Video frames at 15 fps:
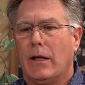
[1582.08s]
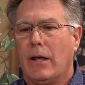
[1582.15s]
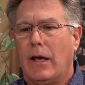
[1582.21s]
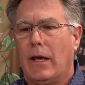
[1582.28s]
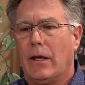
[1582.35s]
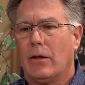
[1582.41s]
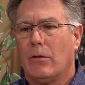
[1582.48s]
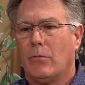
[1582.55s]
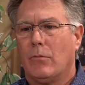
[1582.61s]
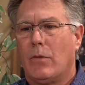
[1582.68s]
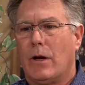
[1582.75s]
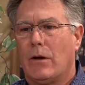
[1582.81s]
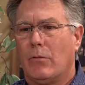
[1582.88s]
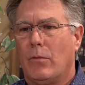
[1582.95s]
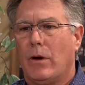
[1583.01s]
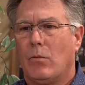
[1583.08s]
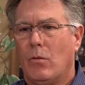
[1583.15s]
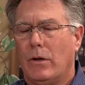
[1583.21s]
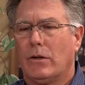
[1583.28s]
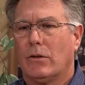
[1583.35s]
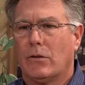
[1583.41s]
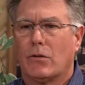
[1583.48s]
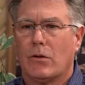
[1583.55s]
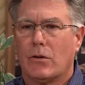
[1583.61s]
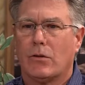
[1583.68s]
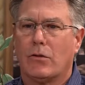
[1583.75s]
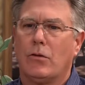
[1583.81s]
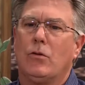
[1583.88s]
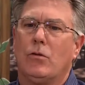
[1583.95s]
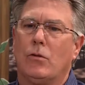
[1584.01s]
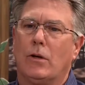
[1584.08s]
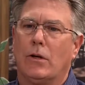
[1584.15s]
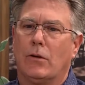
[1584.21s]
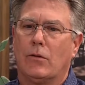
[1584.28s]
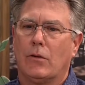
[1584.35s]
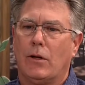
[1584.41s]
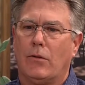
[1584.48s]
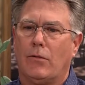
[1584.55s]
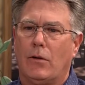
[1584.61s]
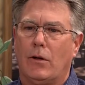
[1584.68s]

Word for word: And my, my one concern too is if,